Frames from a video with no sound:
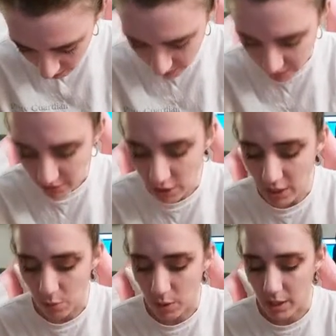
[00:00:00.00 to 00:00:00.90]
Yes, I
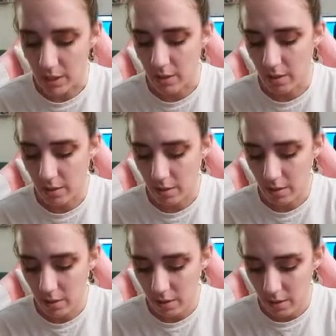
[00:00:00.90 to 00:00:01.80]
chained 1,
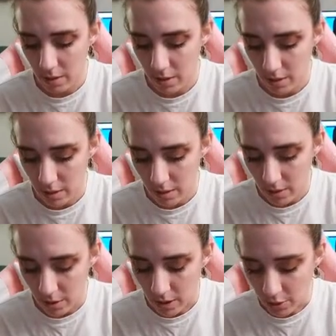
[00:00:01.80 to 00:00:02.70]

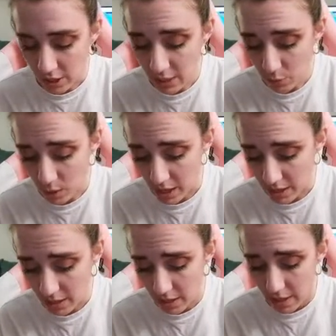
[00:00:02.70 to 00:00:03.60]
or I'll chain
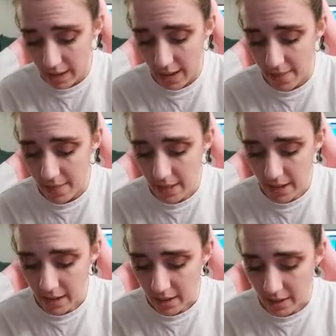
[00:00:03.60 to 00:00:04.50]
1, and
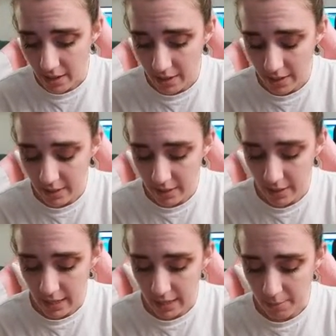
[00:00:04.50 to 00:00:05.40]
then
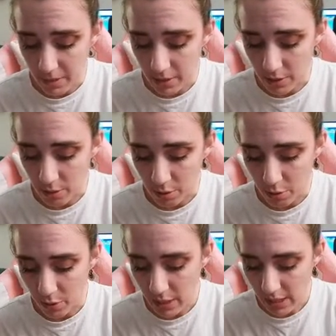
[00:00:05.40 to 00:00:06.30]
I'm gonna do
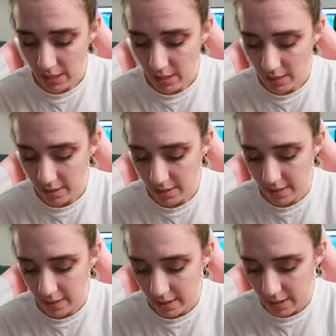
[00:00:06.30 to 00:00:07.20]
3
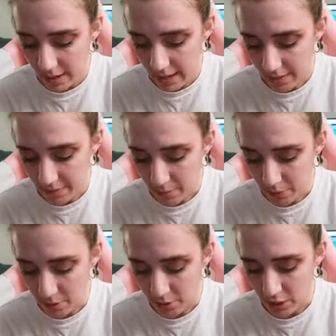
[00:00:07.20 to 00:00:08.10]
half double
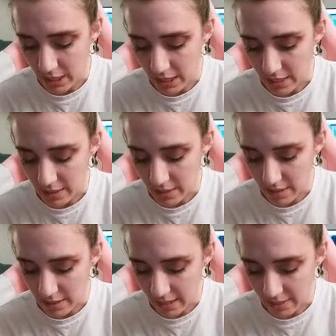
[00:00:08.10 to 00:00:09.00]
crochets
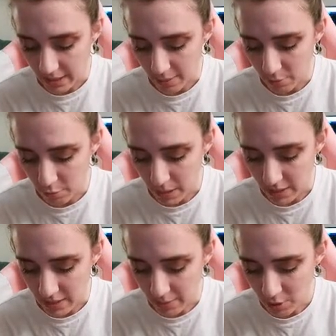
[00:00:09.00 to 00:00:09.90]
into that same
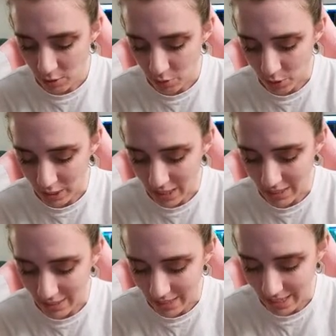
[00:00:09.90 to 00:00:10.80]
space, and I'm just working
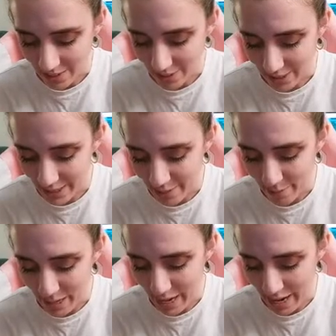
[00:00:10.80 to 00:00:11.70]
the tail in
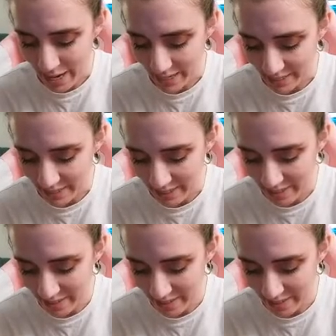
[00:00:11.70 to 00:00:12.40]
behind